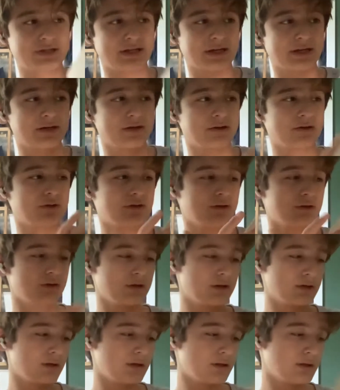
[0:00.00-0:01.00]
Like,
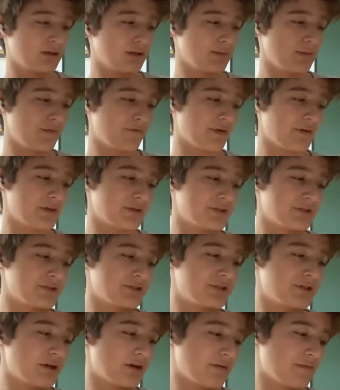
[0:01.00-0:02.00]
let me find the
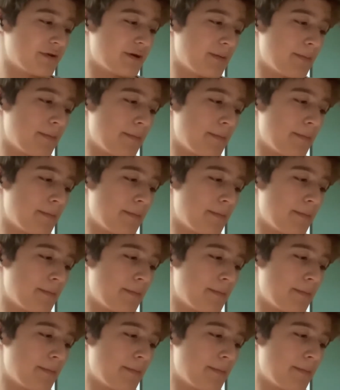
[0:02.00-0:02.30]
start of it.